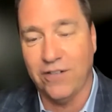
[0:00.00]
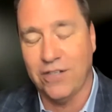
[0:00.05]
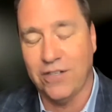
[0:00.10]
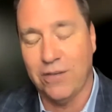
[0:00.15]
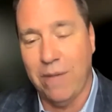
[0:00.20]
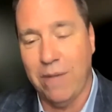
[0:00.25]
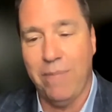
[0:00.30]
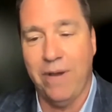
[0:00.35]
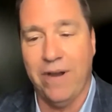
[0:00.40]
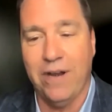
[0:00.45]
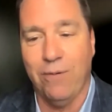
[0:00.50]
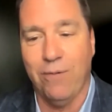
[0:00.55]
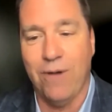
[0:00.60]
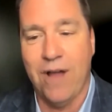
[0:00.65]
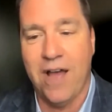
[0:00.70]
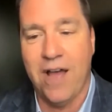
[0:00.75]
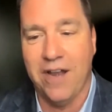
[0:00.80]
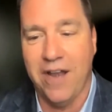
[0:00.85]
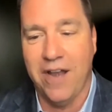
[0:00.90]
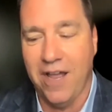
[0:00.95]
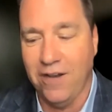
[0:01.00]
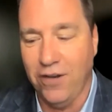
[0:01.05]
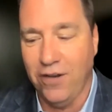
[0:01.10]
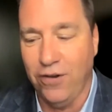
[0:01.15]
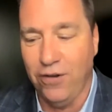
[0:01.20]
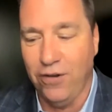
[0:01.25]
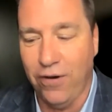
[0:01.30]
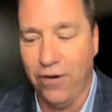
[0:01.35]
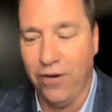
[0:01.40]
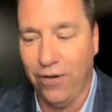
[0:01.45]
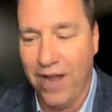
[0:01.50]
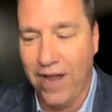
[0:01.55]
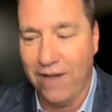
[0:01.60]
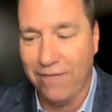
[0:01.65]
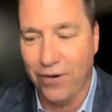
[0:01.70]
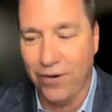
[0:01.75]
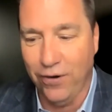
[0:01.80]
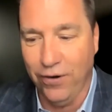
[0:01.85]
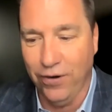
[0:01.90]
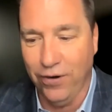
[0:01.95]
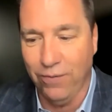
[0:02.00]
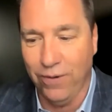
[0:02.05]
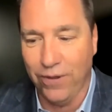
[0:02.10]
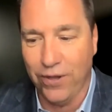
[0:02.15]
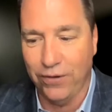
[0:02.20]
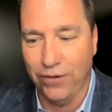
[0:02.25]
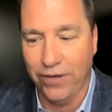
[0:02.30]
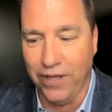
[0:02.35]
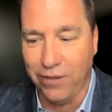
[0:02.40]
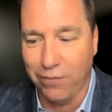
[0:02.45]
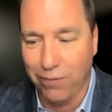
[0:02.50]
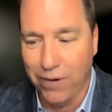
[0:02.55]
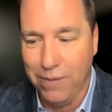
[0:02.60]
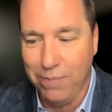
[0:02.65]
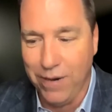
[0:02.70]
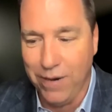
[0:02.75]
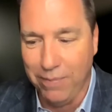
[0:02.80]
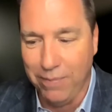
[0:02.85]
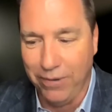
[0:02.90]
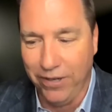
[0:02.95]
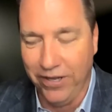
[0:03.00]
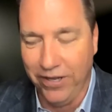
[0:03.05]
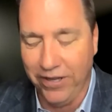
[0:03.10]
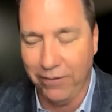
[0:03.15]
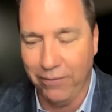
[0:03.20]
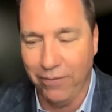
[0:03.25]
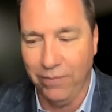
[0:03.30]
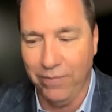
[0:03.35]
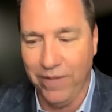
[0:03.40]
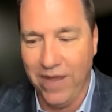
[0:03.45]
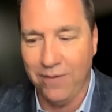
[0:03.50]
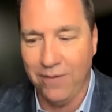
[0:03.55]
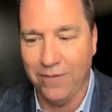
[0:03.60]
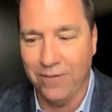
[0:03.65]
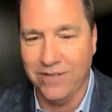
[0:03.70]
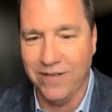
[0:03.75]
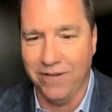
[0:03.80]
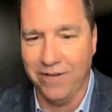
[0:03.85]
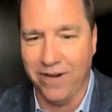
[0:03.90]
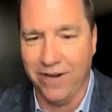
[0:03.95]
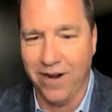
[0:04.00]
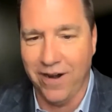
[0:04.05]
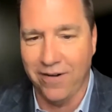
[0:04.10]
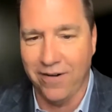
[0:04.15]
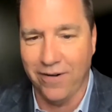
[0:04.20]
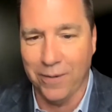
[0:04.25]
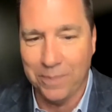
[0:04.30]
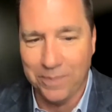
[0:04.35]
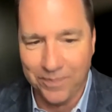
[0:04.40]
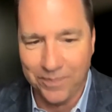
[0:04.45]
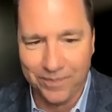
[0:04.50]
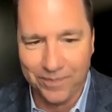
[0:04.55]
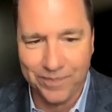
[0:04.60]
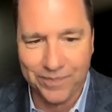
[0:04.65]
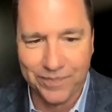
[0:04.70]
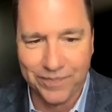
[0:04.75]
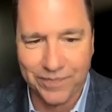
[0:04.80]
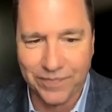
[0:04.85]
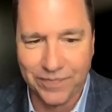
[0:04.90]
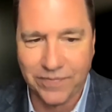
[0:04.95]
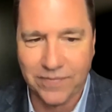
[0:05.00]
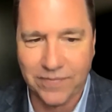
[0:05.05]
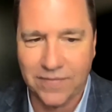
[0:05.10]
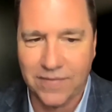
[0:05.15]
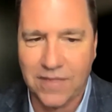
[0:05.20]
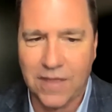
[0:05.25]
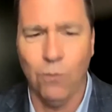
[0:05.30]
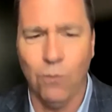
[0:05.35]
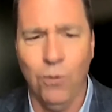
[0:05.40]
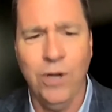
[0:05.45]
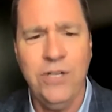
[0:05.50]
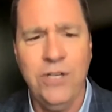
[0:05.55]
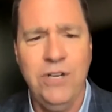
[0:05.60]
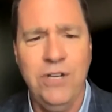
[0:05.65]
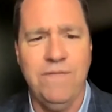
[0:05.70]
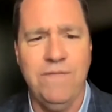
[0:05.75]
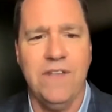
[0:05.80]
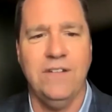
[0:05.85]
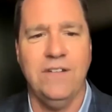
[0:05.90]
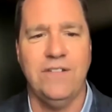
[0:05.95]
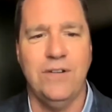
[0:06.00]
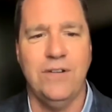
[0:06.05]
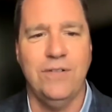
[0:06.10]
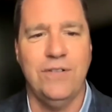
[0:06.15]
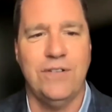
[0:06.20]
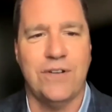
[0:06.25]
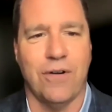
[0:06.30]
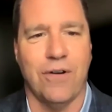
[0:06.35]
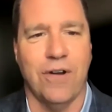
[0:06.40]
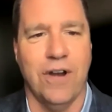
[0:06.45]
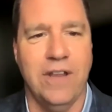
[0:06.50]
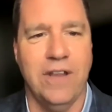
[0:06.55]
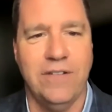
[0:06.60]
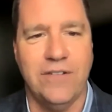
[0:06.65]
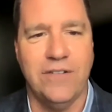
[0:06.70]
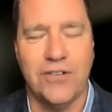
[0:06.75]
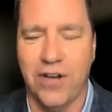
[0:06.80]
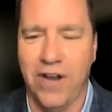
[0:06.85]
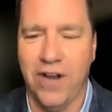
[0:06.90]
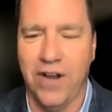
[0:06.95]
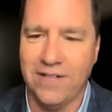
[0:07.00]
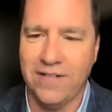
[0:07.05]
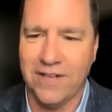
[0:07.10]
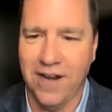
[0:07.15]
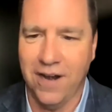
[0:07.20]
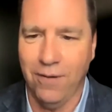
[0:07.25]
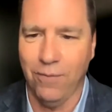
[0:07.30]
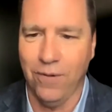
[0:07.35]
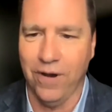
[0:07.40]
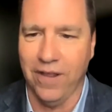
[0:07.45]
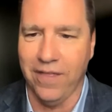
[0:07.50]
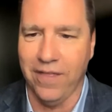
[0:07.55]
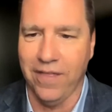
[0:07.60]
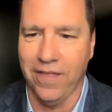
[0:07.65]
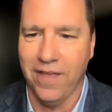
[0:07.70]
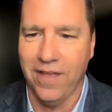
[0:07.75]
So my buddy Ron had to do the whole afternoon with only 3 people in the room. That was even harder. Which of these 2 stories should I start with?